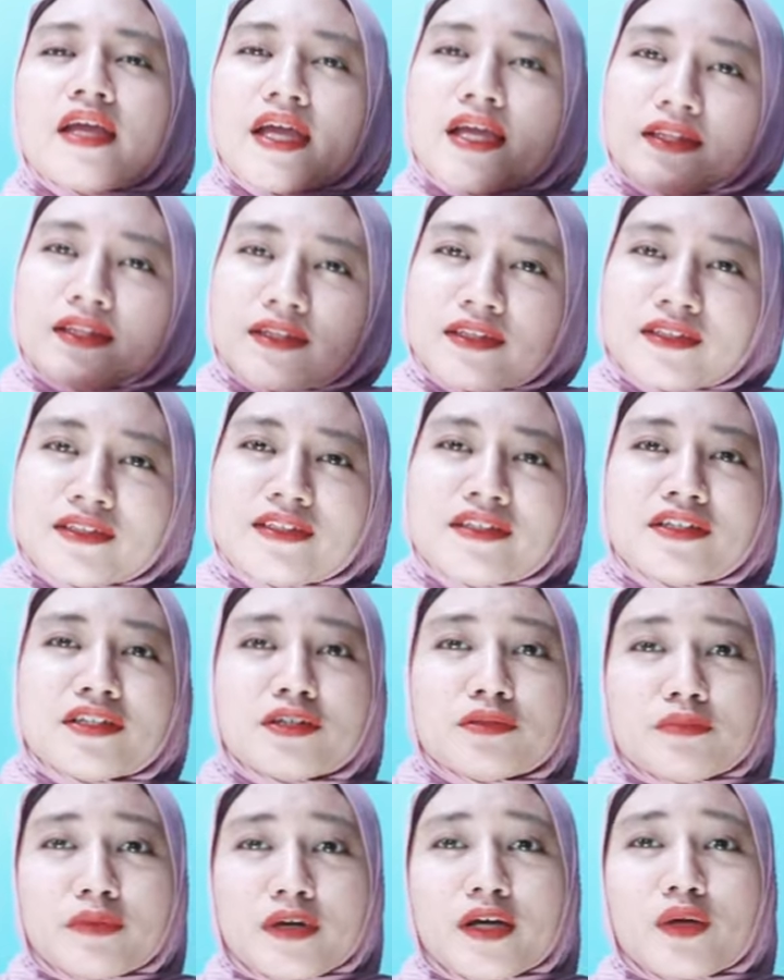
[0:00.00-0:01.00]
enter
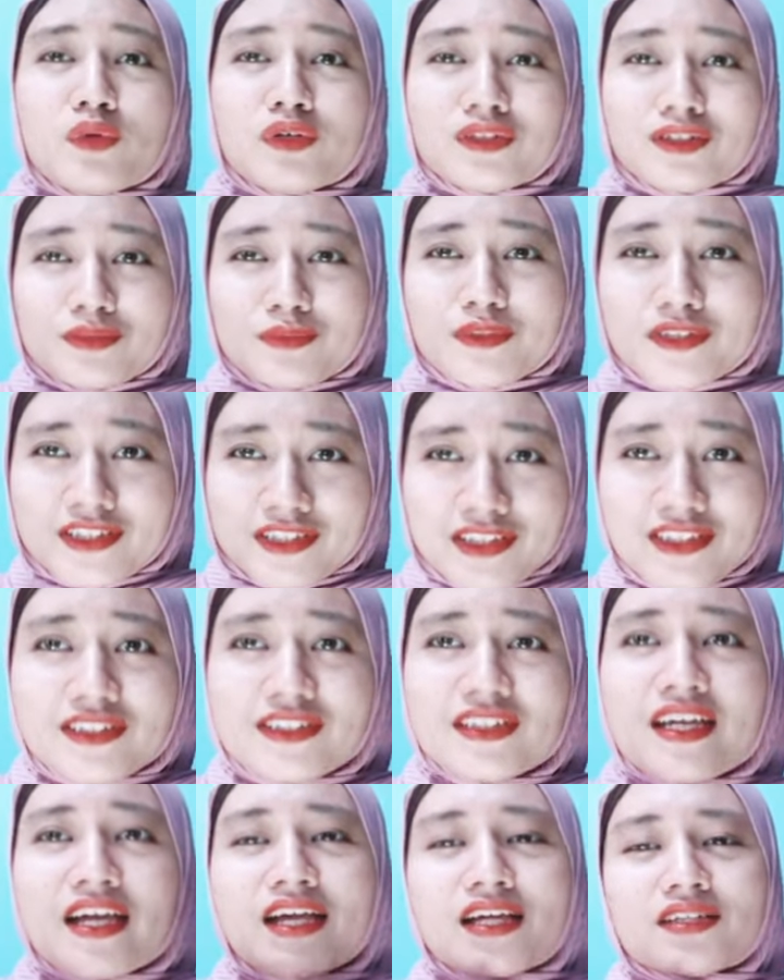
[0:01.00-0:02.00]
nearby water bodies
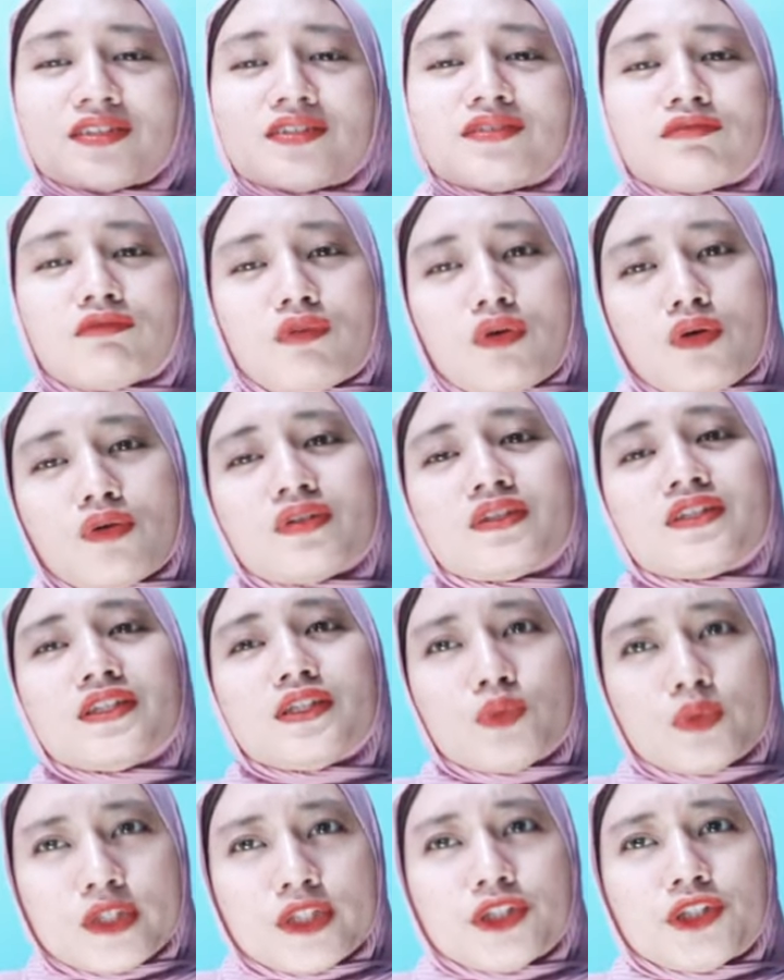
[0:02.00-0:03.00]
as raw
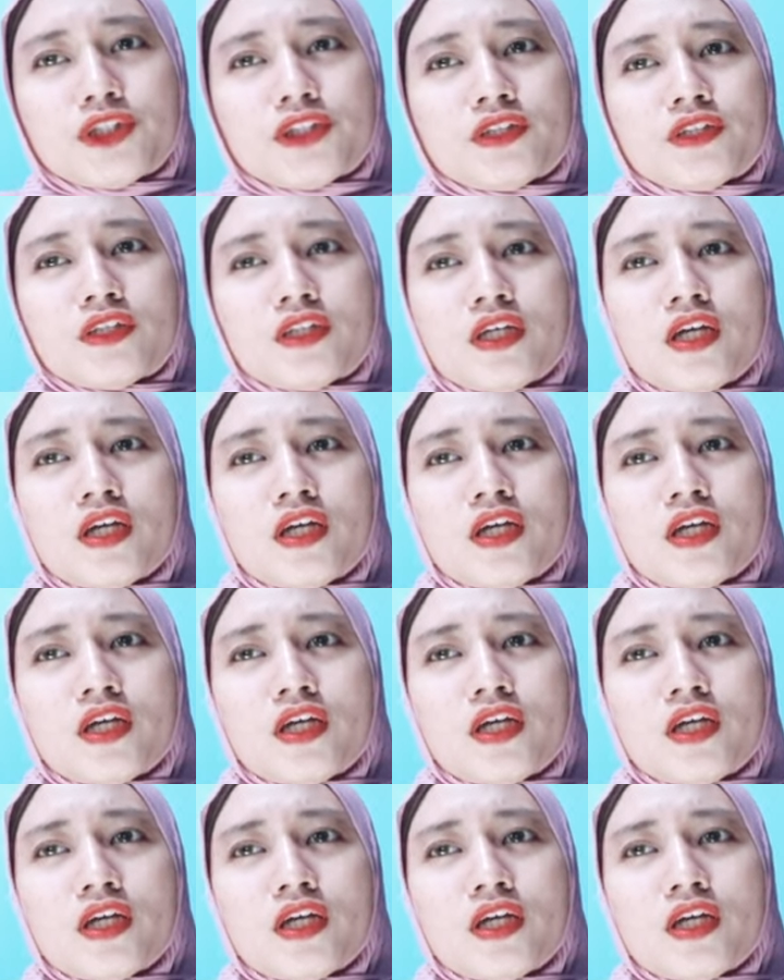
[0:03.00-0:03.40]
sewage,